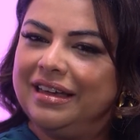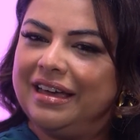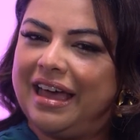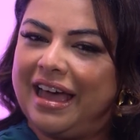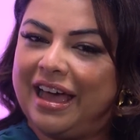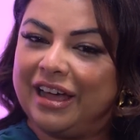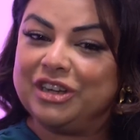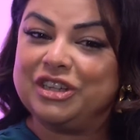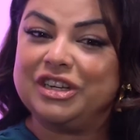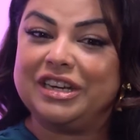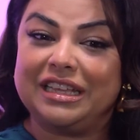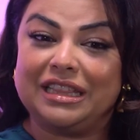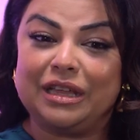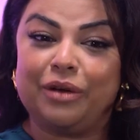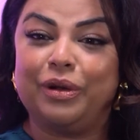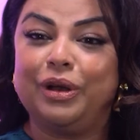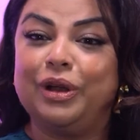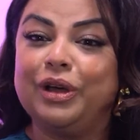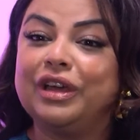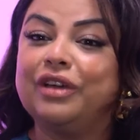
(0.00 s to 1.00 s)
actually they
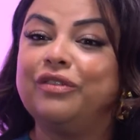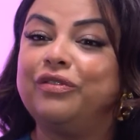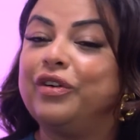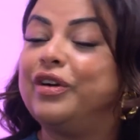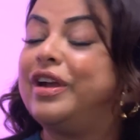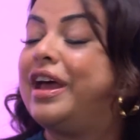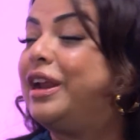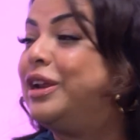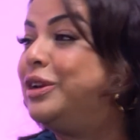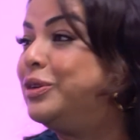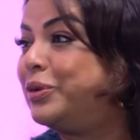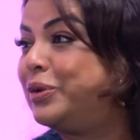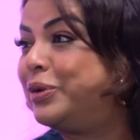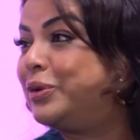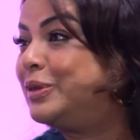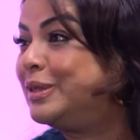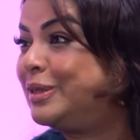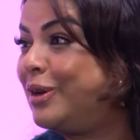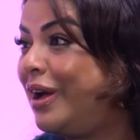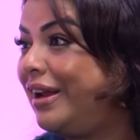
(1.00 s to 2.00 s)
were looking for an
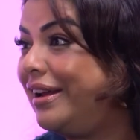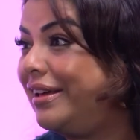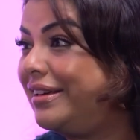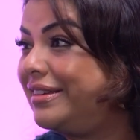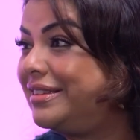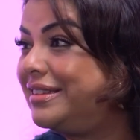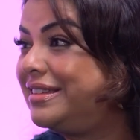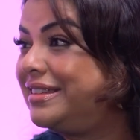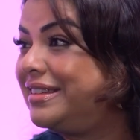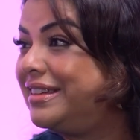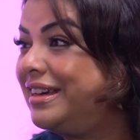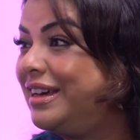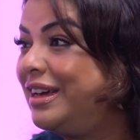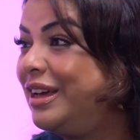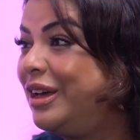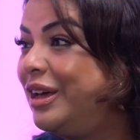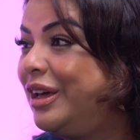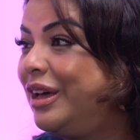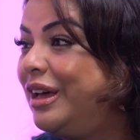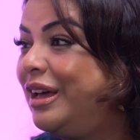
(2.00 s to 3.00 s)
editorial stylist.
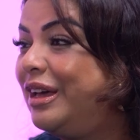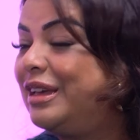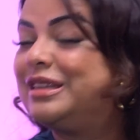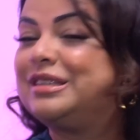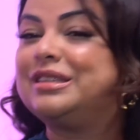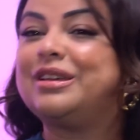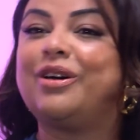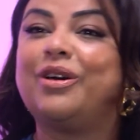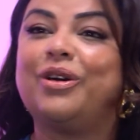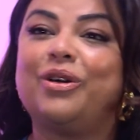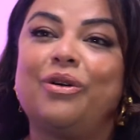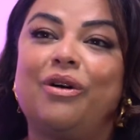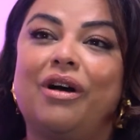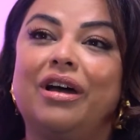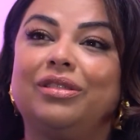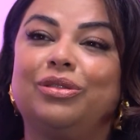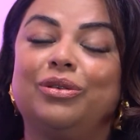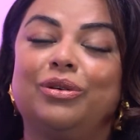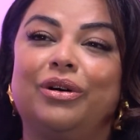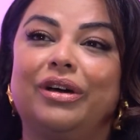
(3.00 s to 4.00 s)
Wow. So
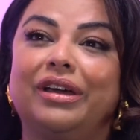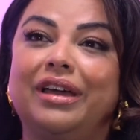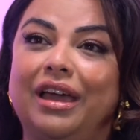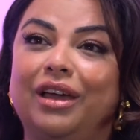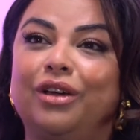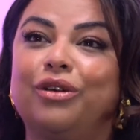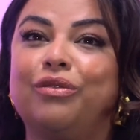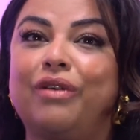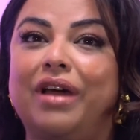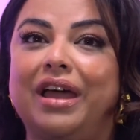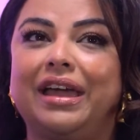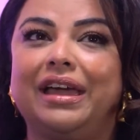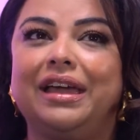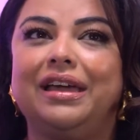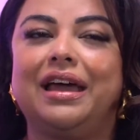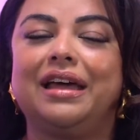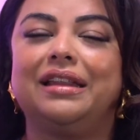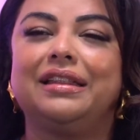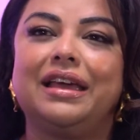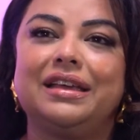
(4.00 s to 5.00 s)
I thought, okay,
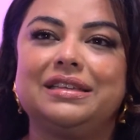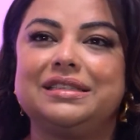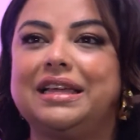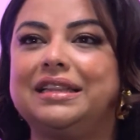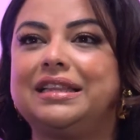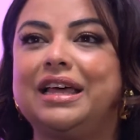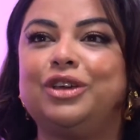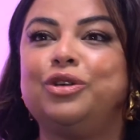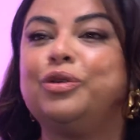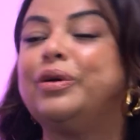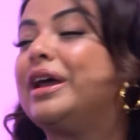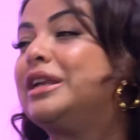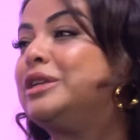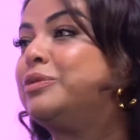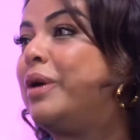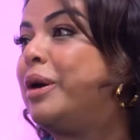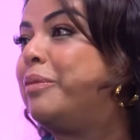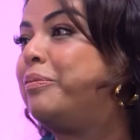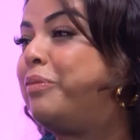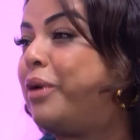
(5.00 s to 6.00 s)
great. And they said that you get to
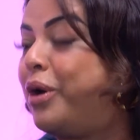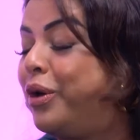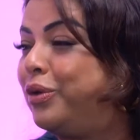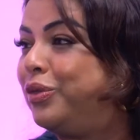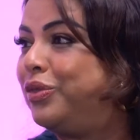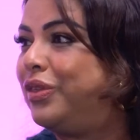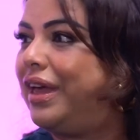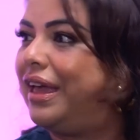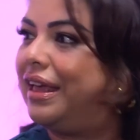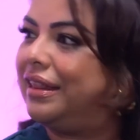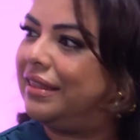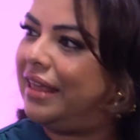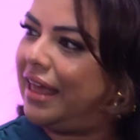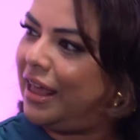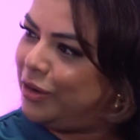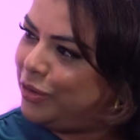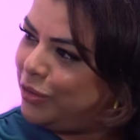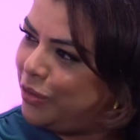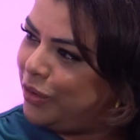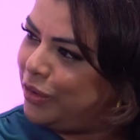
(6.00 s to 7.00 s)
work both in the
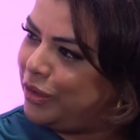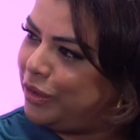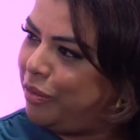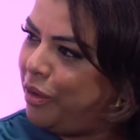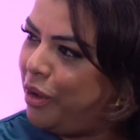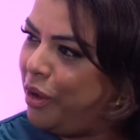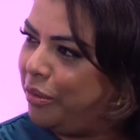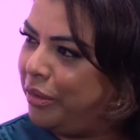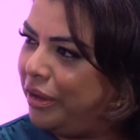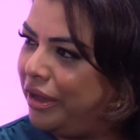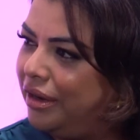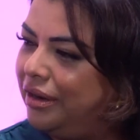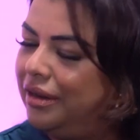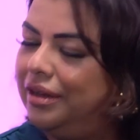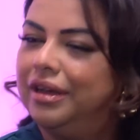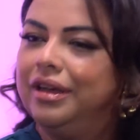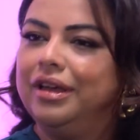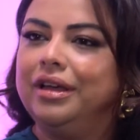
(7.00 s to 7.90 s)
editorial department,